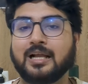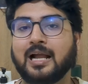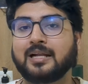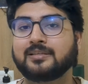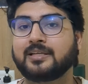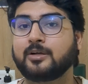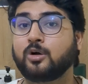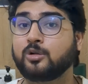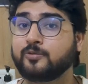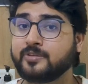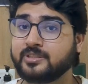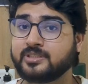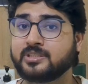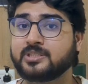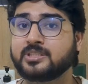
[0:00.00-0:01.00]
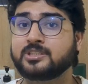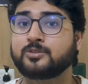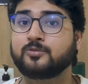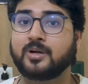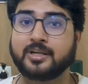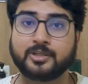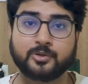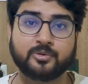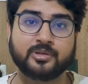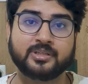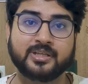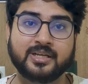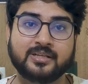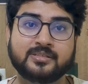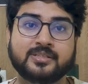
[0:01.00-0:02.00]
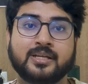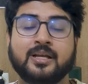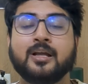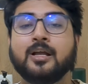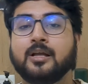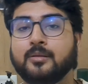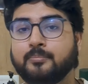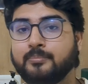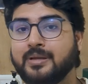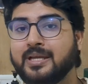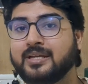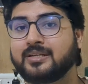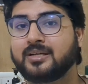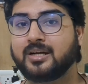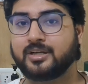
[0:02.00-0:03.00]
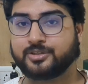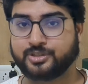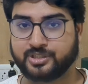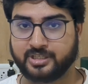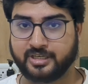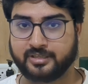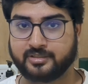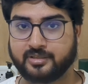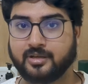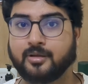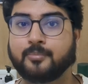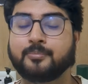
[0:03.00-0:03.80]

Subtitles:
And I always suggest while doing DSA, make a sheet.